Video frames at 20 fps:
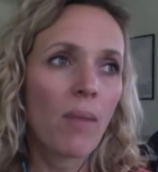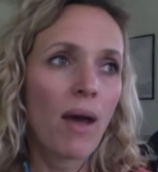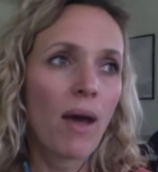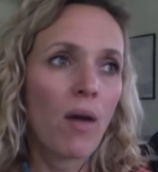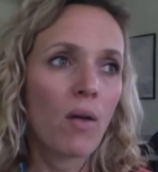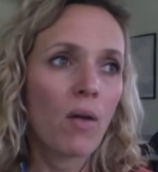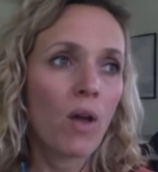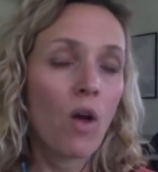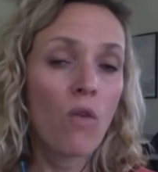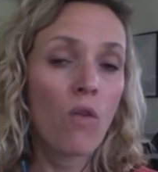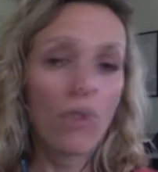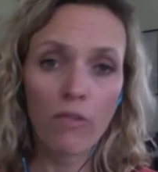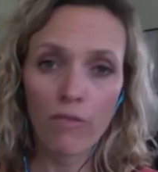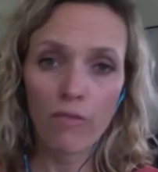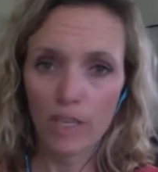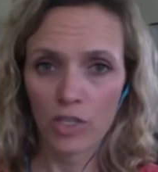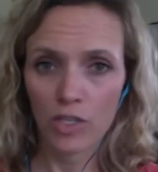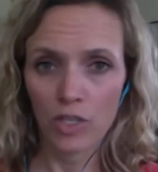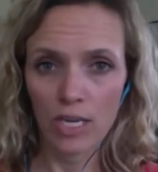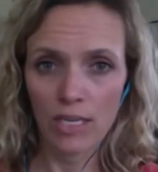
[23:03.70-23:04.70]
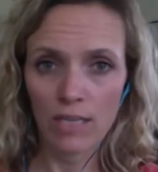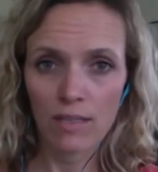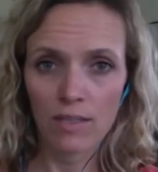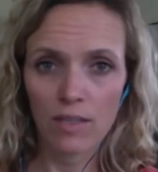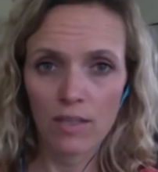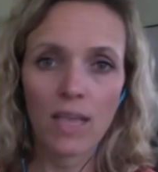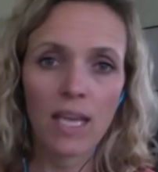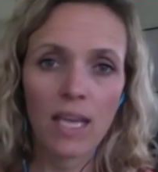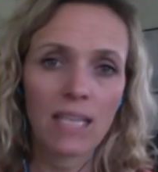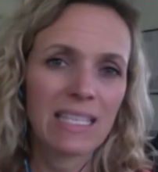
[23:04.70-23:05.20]
about overfishing,
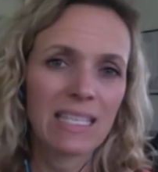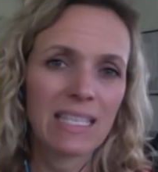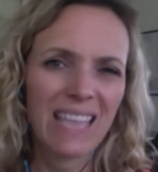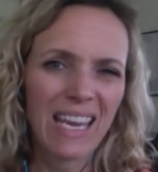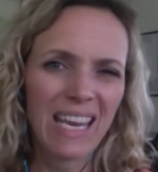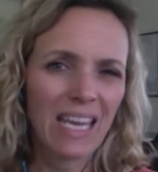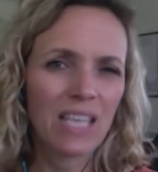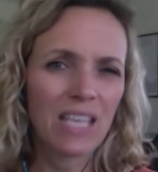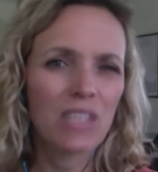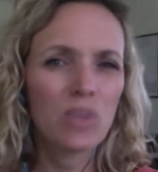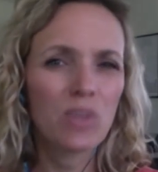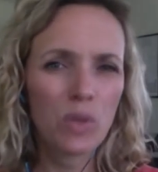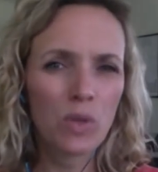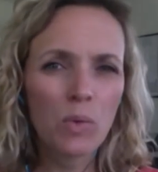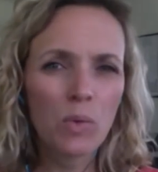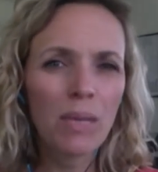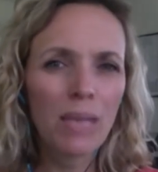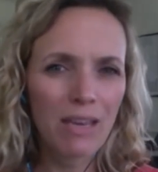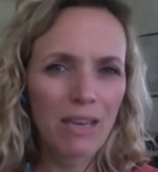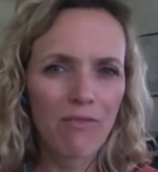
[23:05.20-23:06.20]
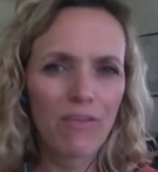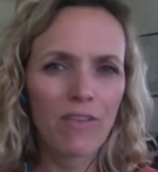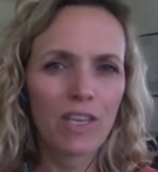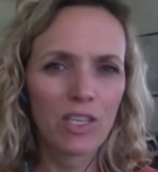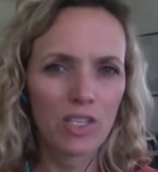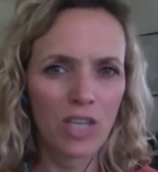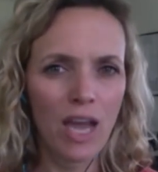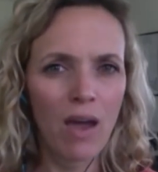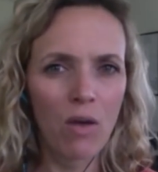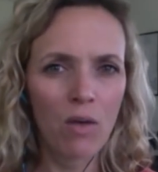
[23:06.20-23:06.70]
so that's taking too many
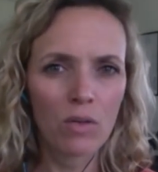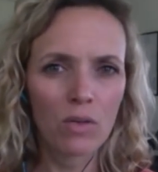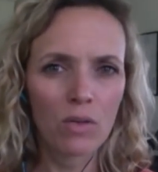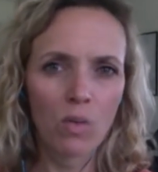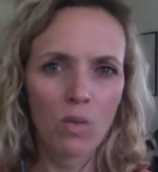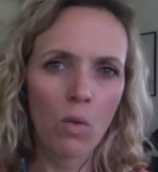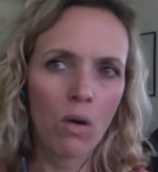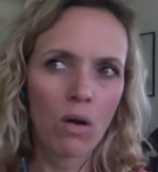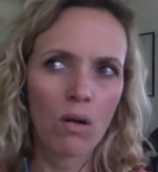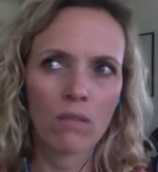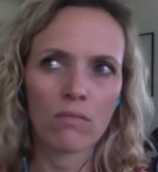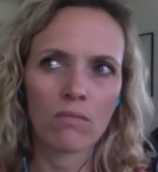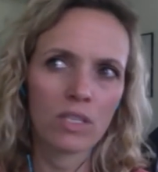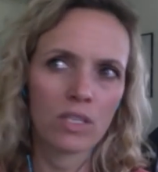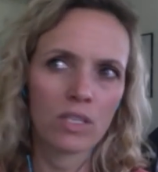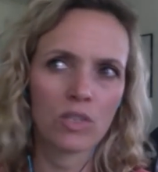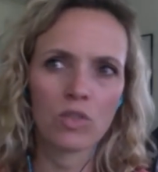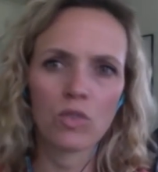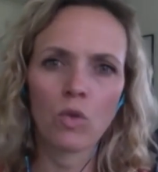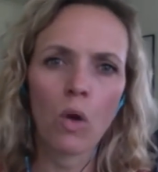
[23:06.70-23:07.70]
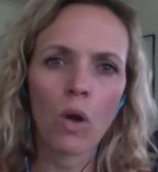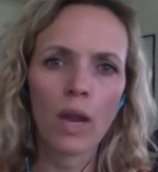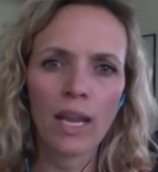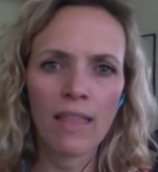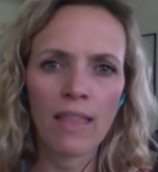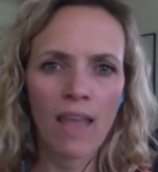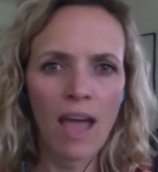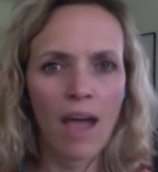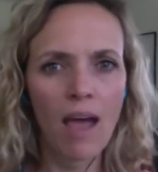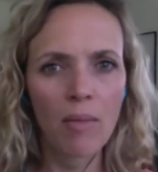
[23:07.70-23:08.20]
fish out or
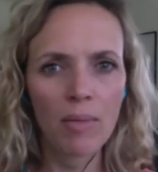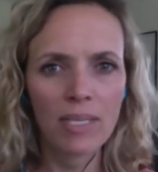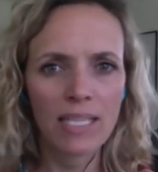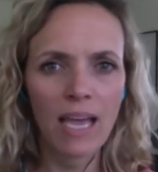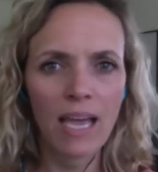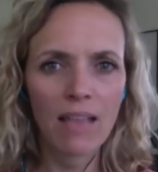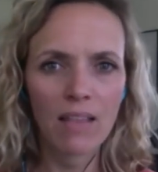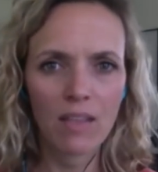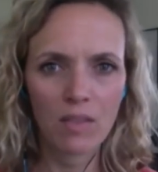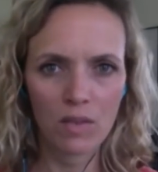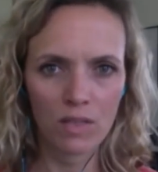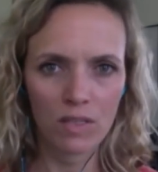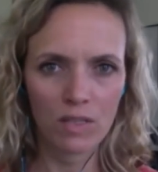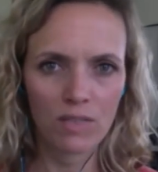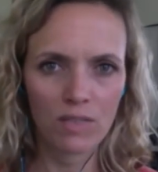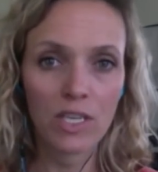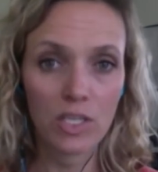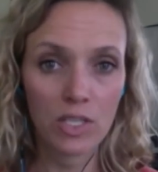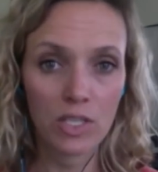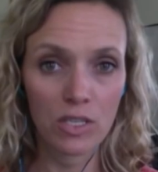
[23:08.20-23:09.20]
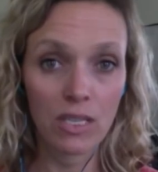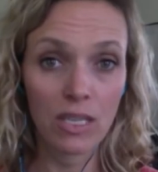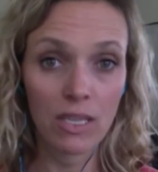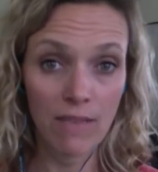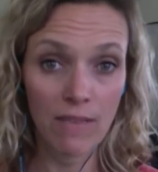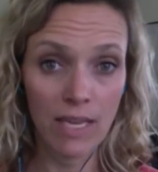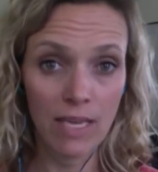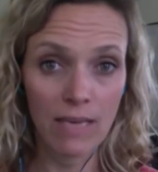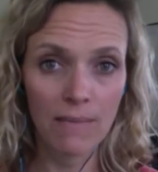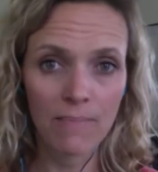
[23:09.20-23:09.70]
destroying the habitat that those fish
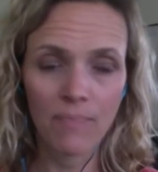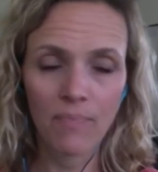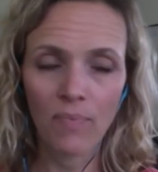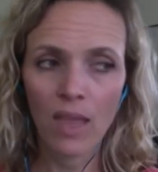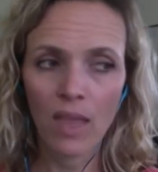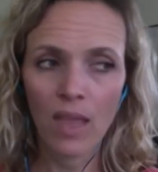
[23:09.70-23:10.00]
live in.